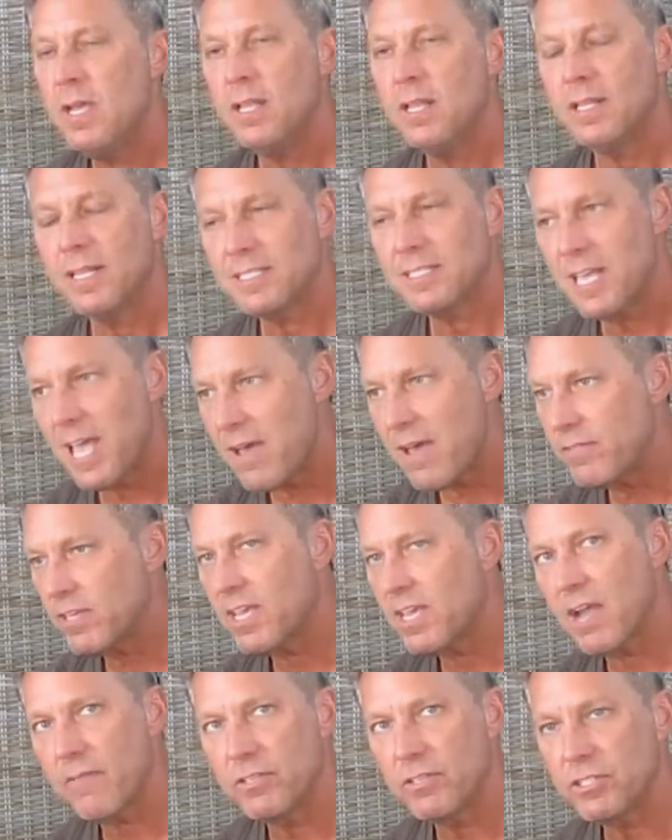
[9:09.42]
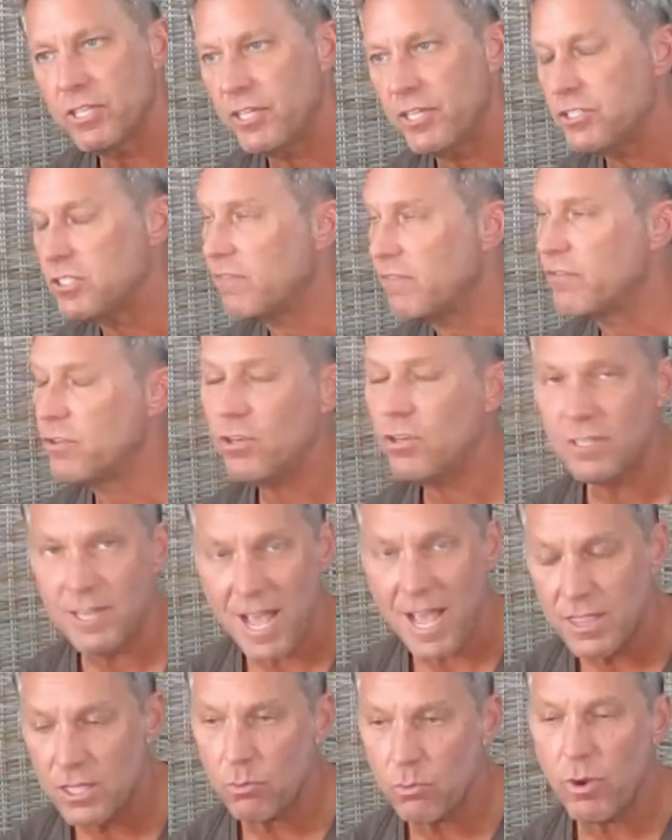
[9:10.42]
Let's have the conversation. If you're
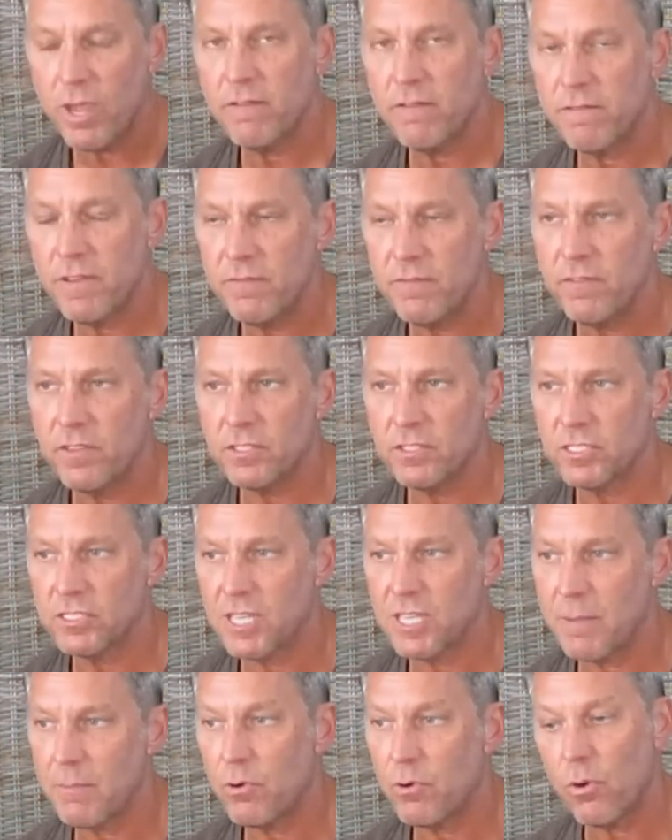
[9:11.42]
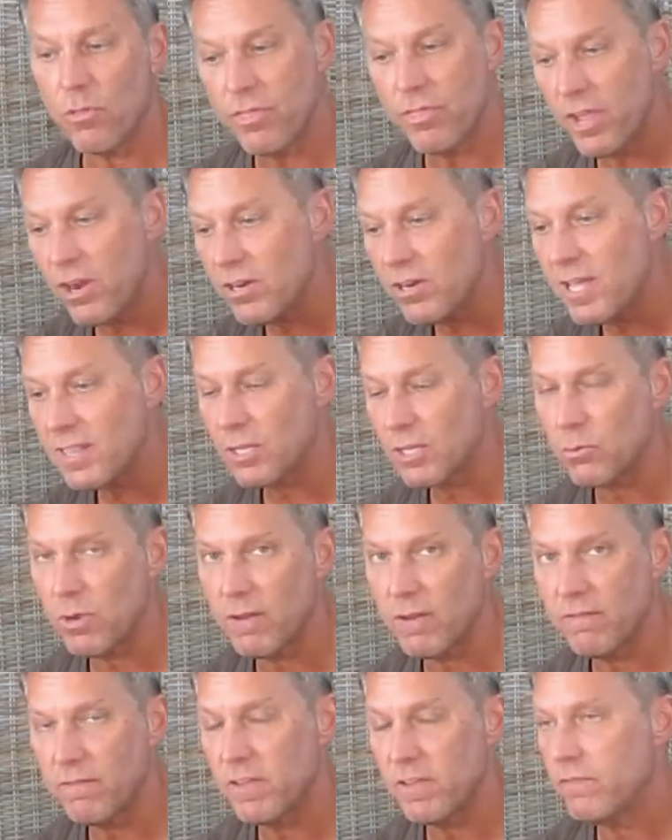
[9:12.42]
not the right fit for this assignment or they're not the
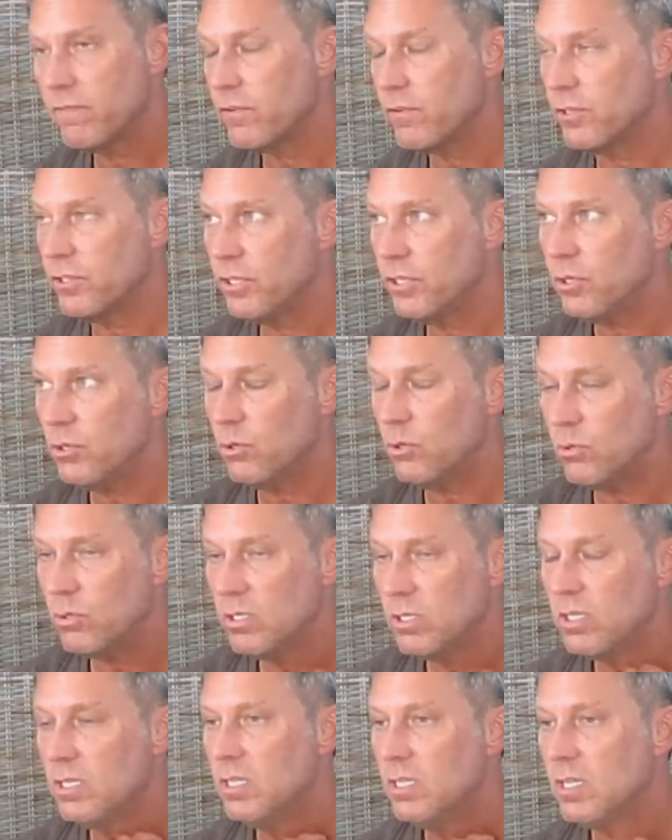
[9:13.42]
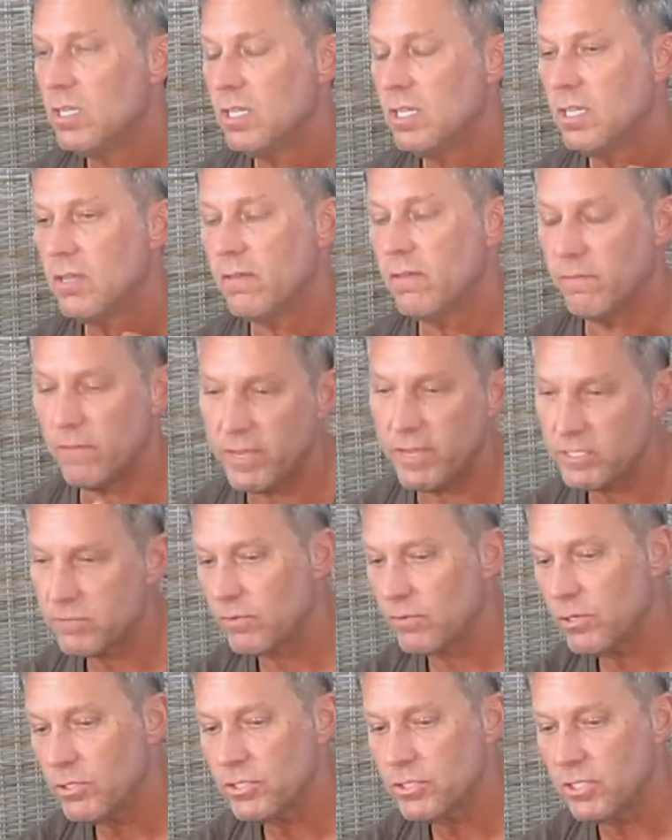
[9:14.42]
right fit for you, vice
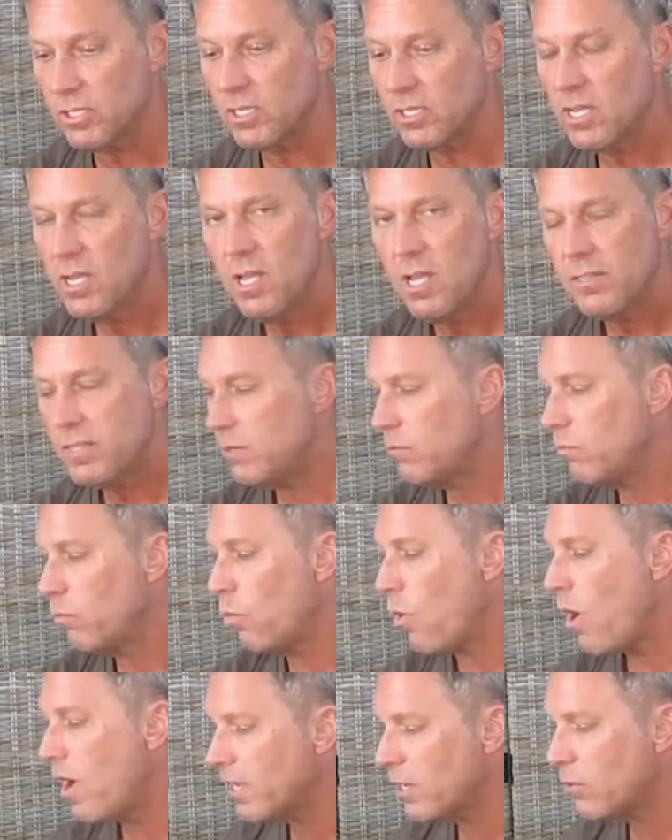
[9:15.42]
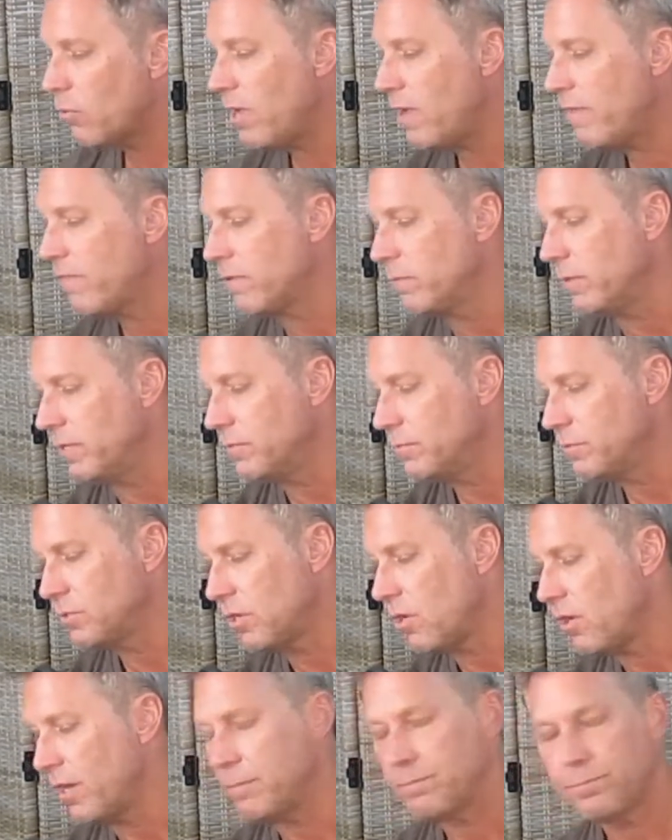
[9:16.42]
versa, then walk away from it.
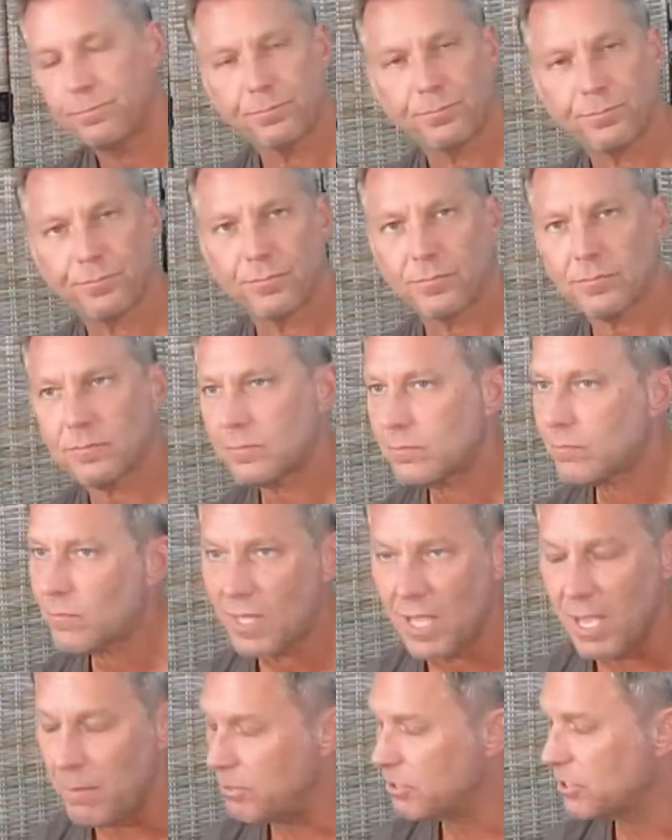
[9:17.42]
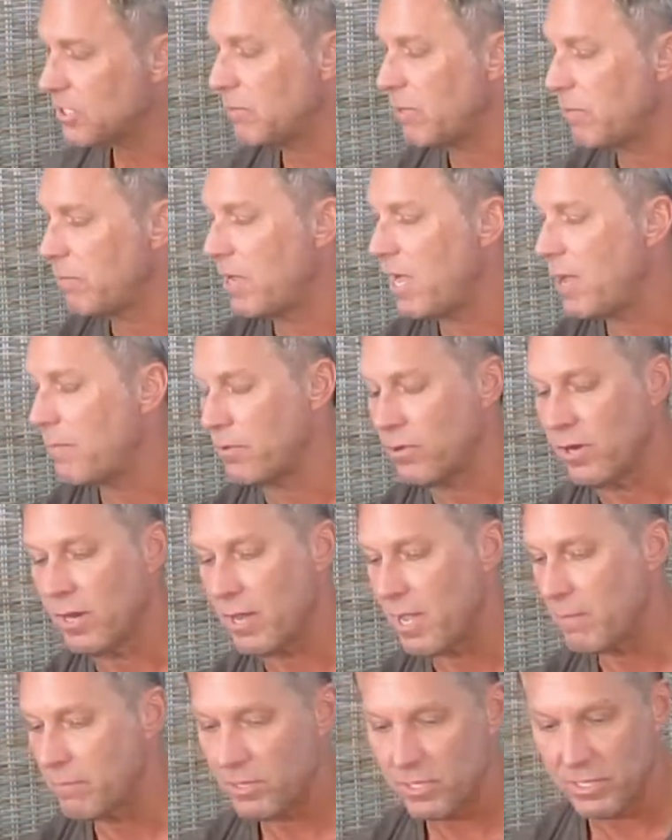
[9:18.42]
Sorry. I'm just going to be popular.
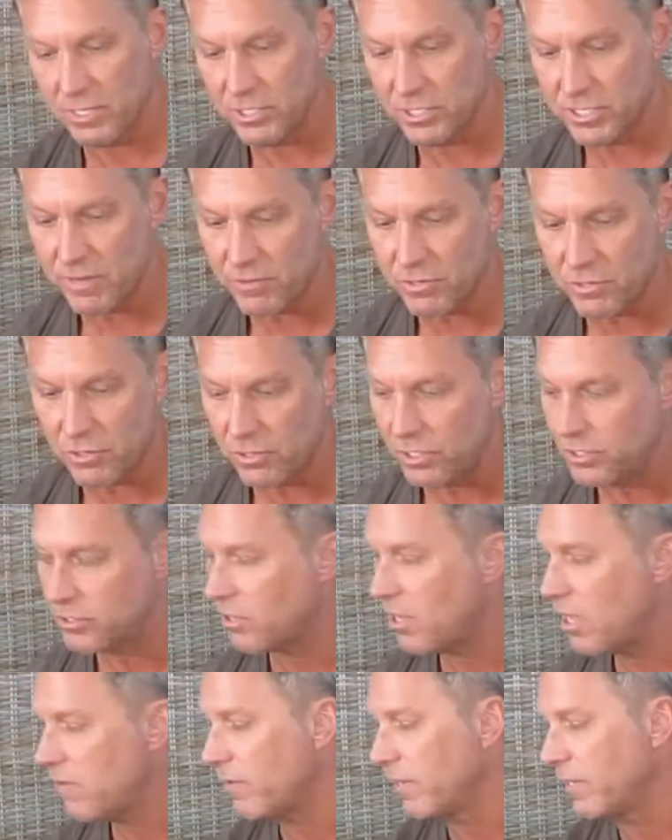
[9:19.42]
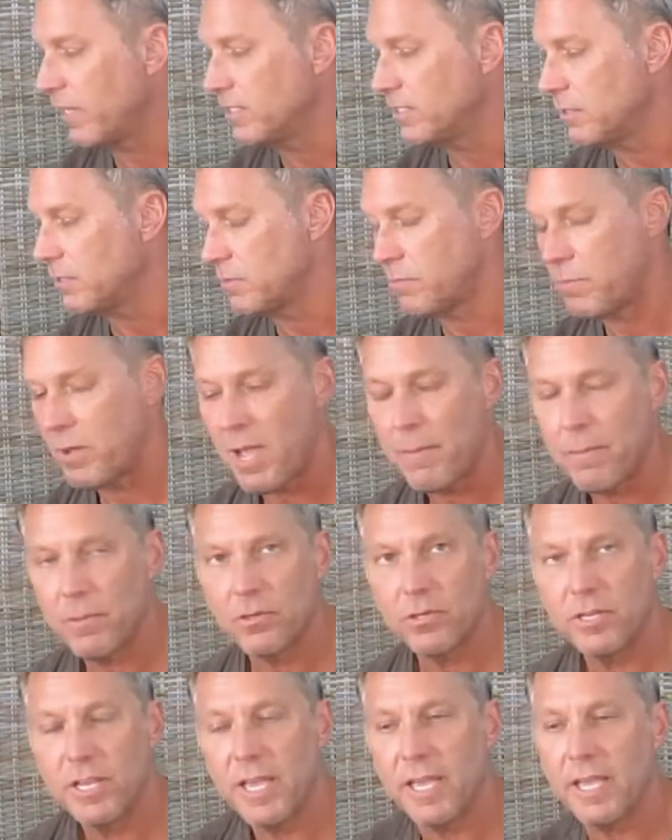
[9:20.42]
I, am going to just have to turn this off, I guess. It's
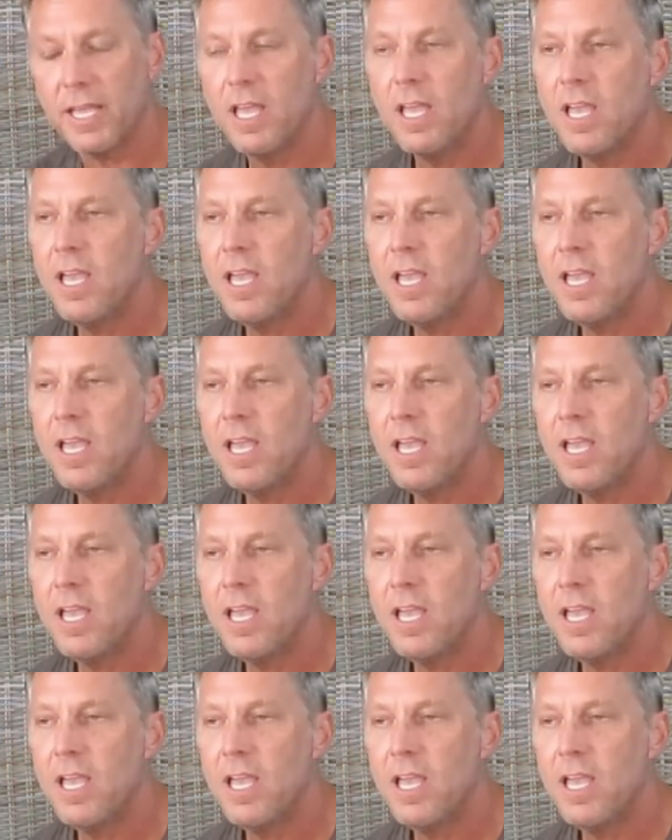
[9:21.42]
popular day.